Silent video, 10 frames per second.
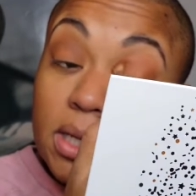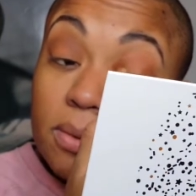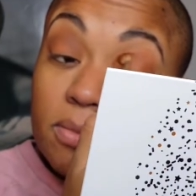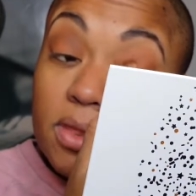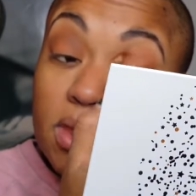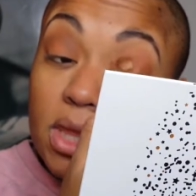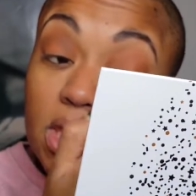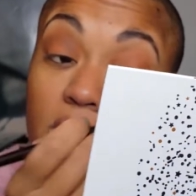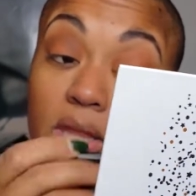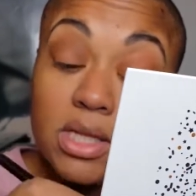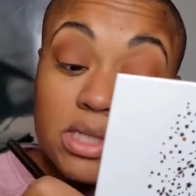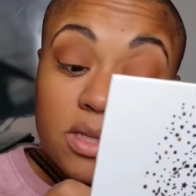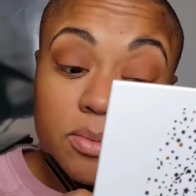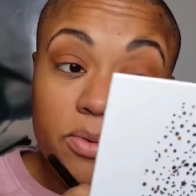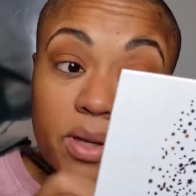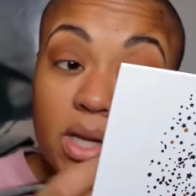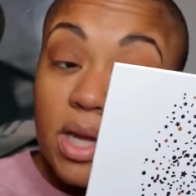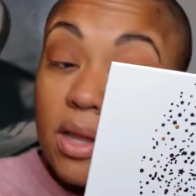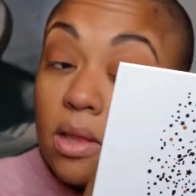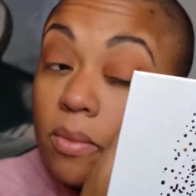completely see the point
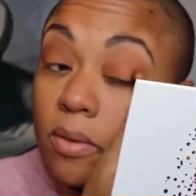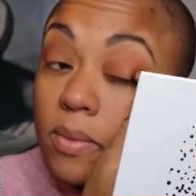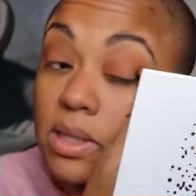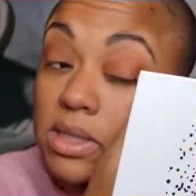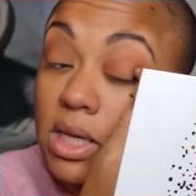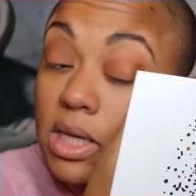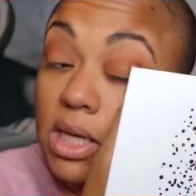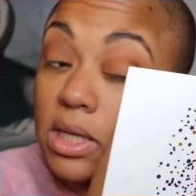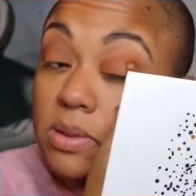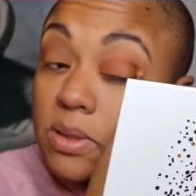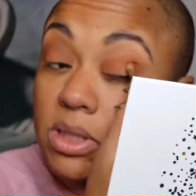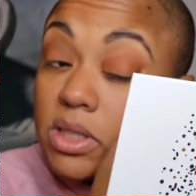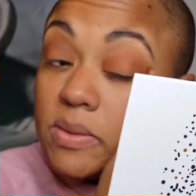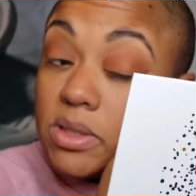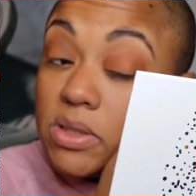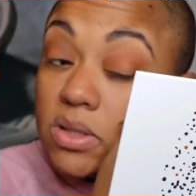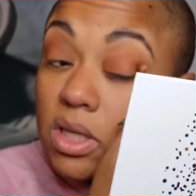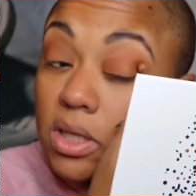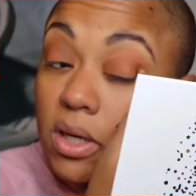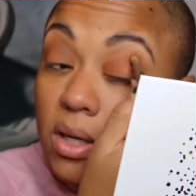and the purpose, especially if you're
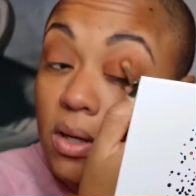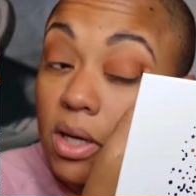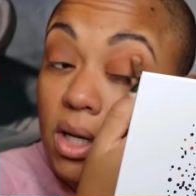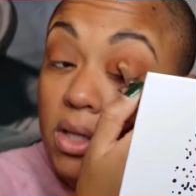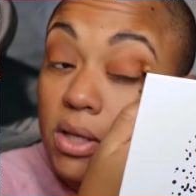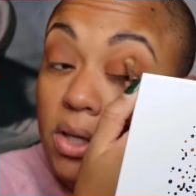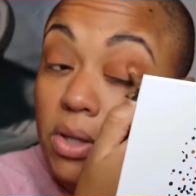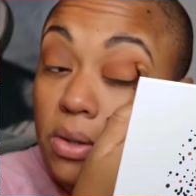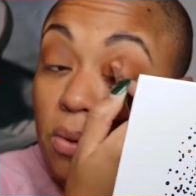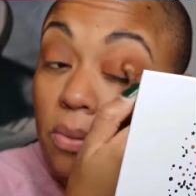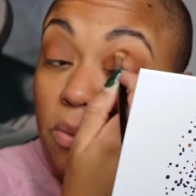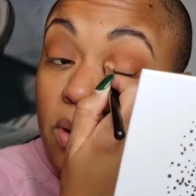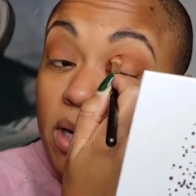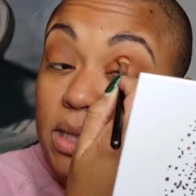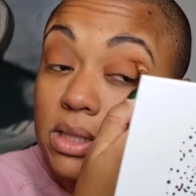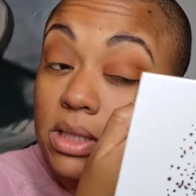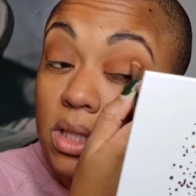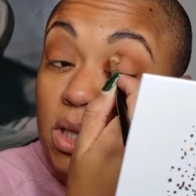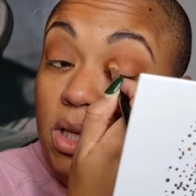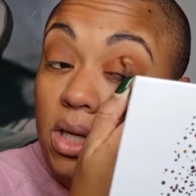using a darker color and you don't want
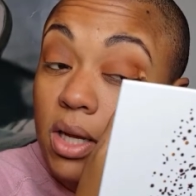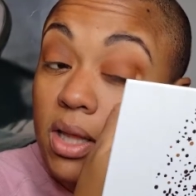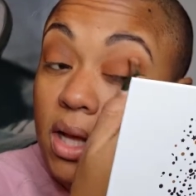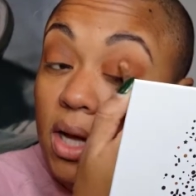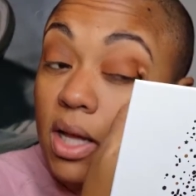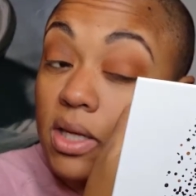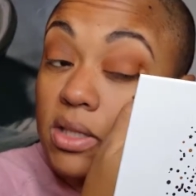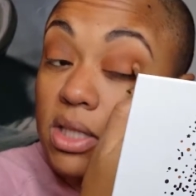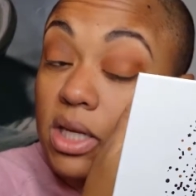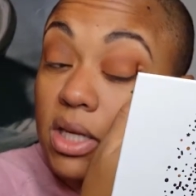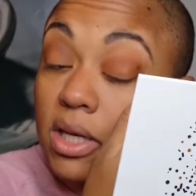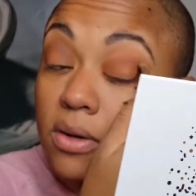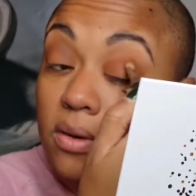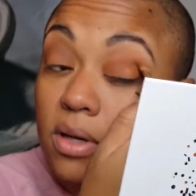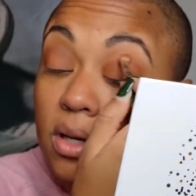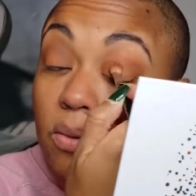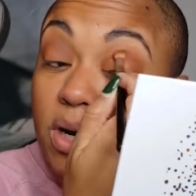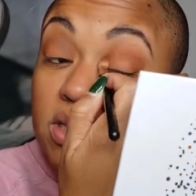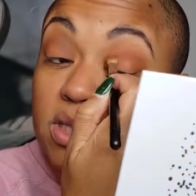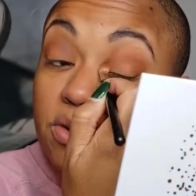that color to get you don't
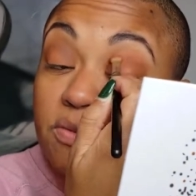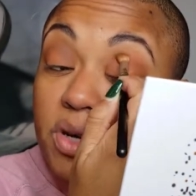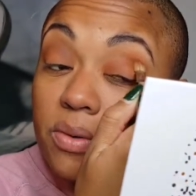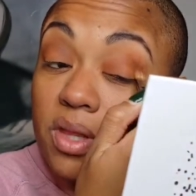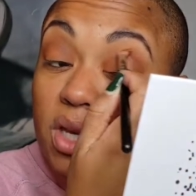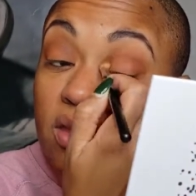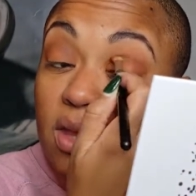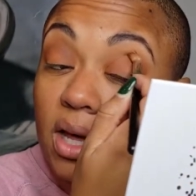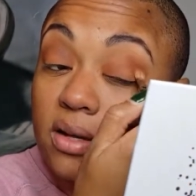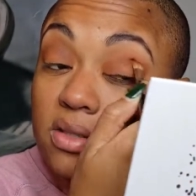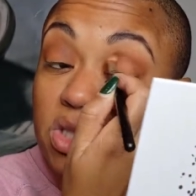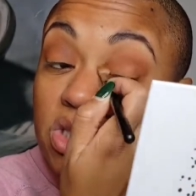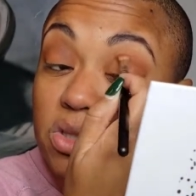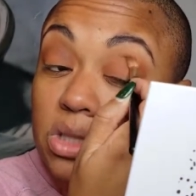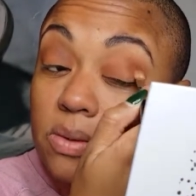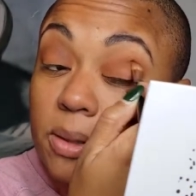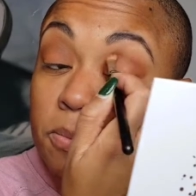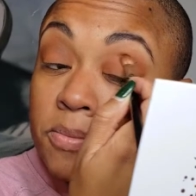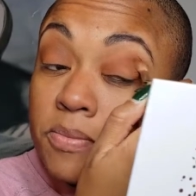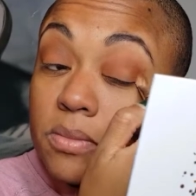want it to interfere with anything else that you're doing.
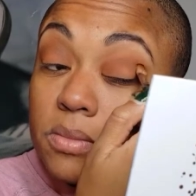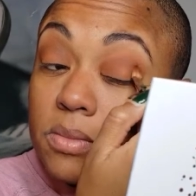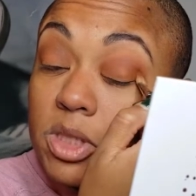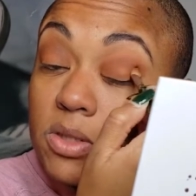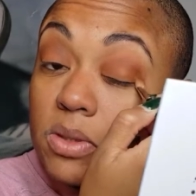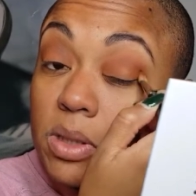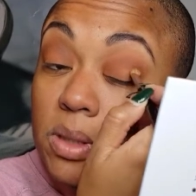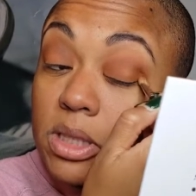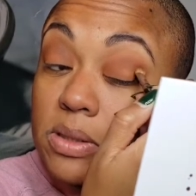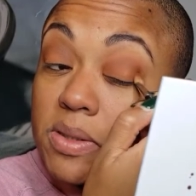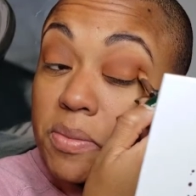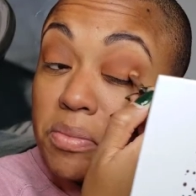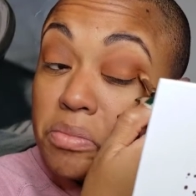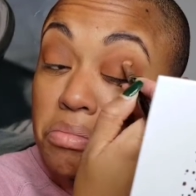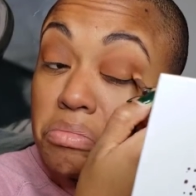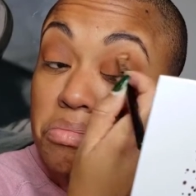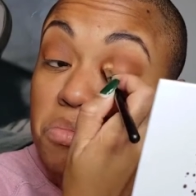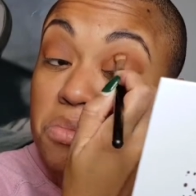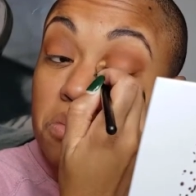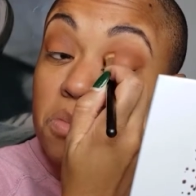This one works.
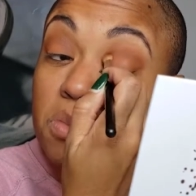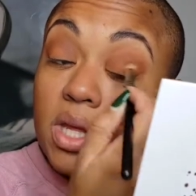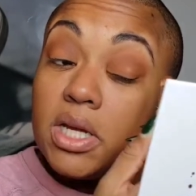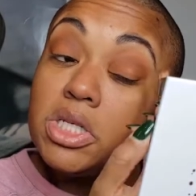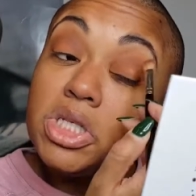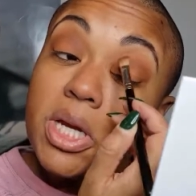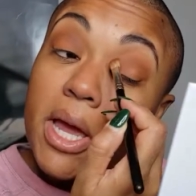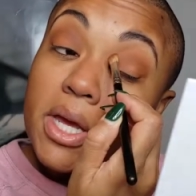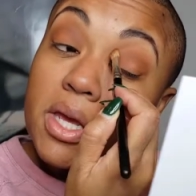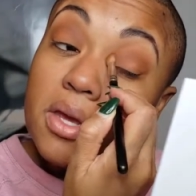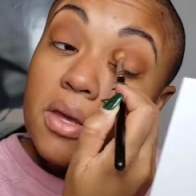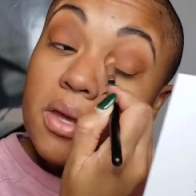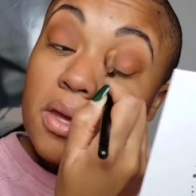It's Jaclyn.